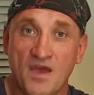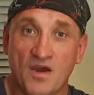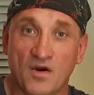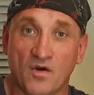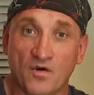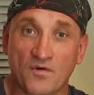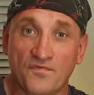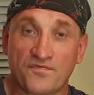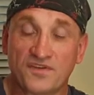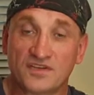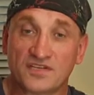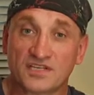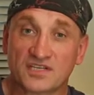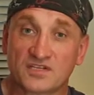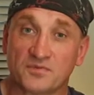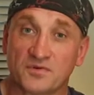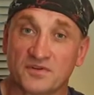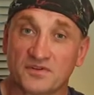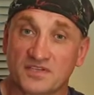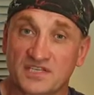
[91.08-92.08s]
or if you just
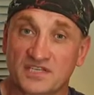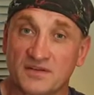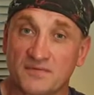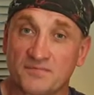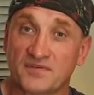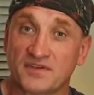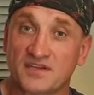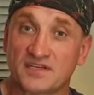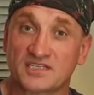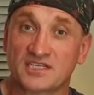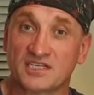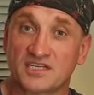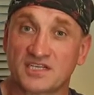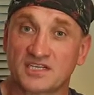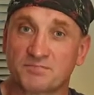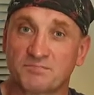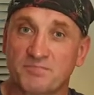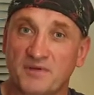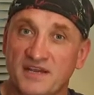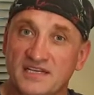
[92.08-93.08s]
want something to
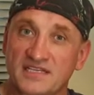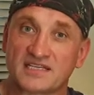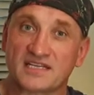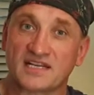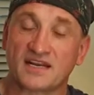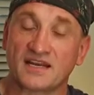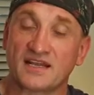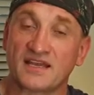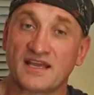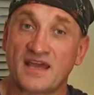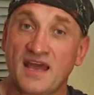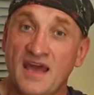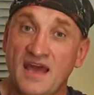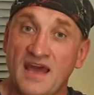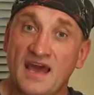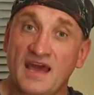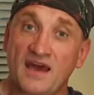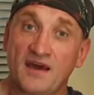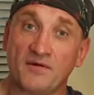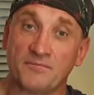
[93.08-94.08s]
just basically
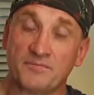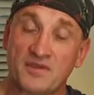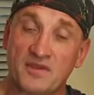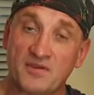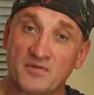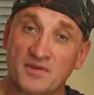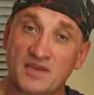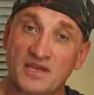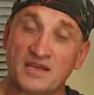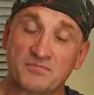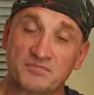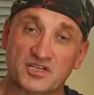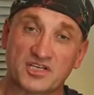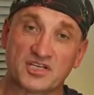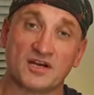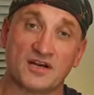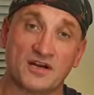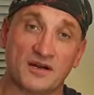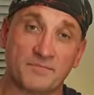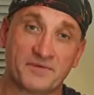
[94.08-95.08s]
help you keep
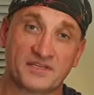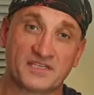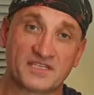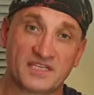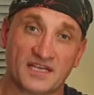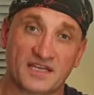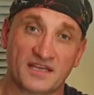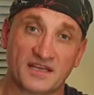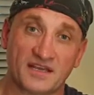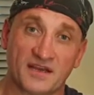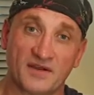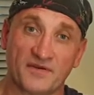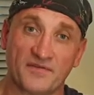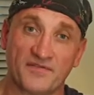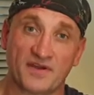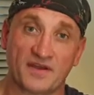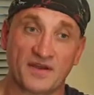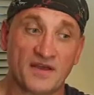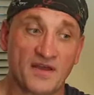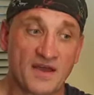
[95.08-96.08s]
sharp and ticking
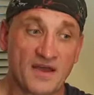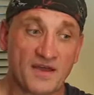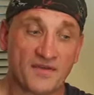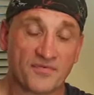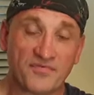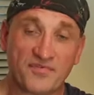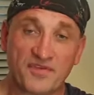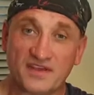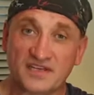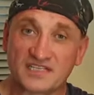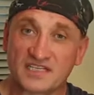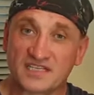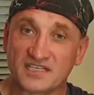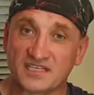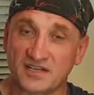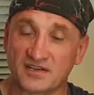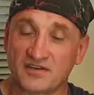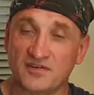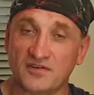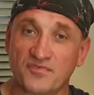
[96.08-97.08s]
over, this is
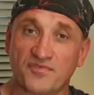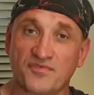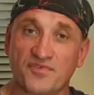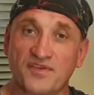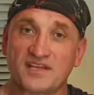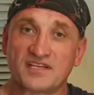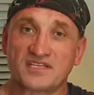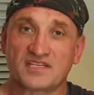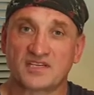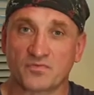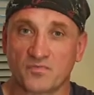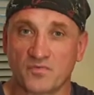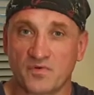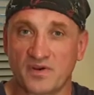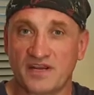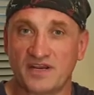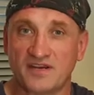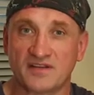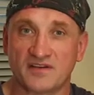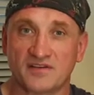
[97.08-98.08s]
a good thing to
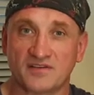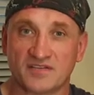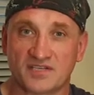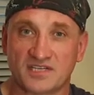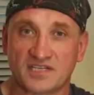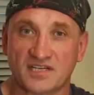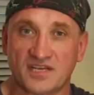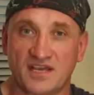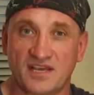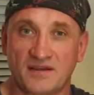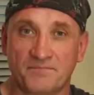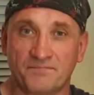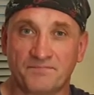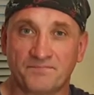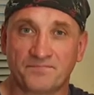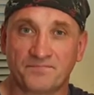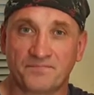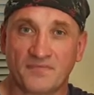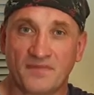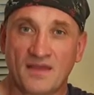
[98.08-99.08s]
read and see.
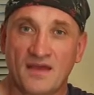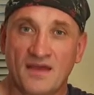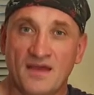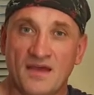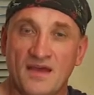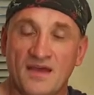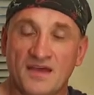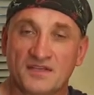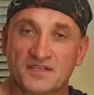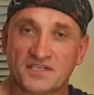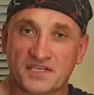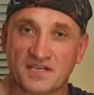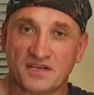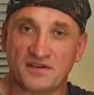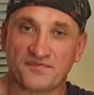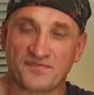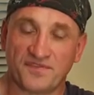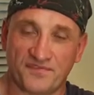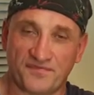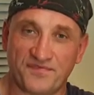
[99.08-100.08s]
So
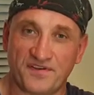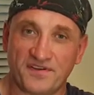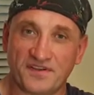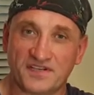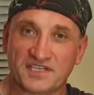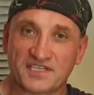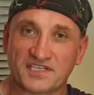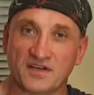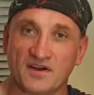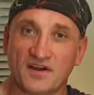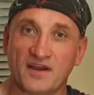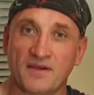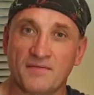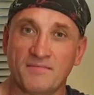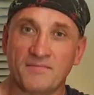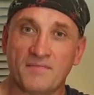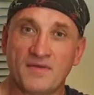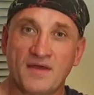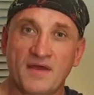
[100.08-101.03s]
for the first time,